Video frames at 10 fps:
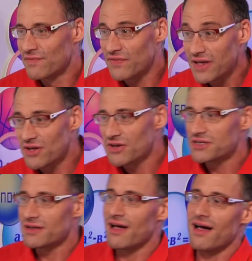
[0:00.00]

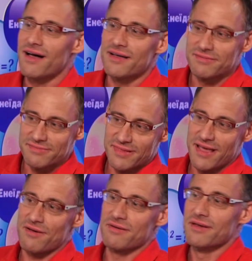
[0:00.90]
Fingers are,
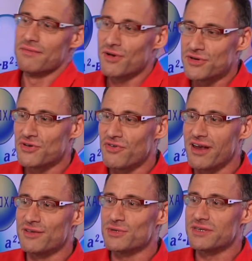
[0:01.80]
now, most
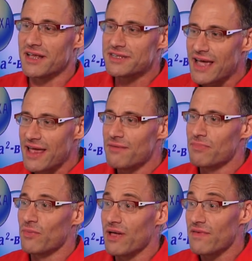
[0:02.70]
Ukrainians would say 10,
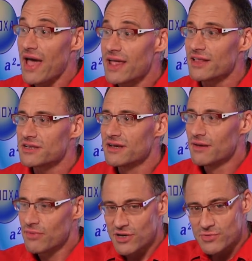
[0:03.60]
but we have 8
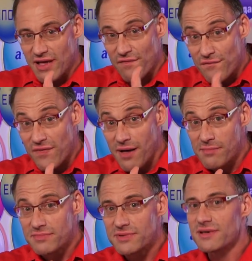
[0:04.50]
because we have
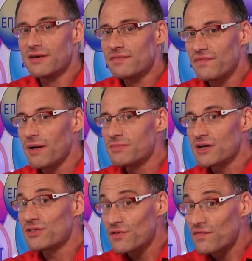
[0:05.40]
thumbs. Thumbs
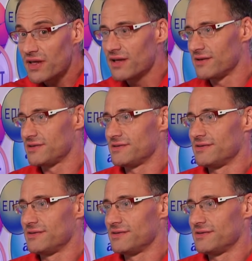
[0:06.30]
are not fingers.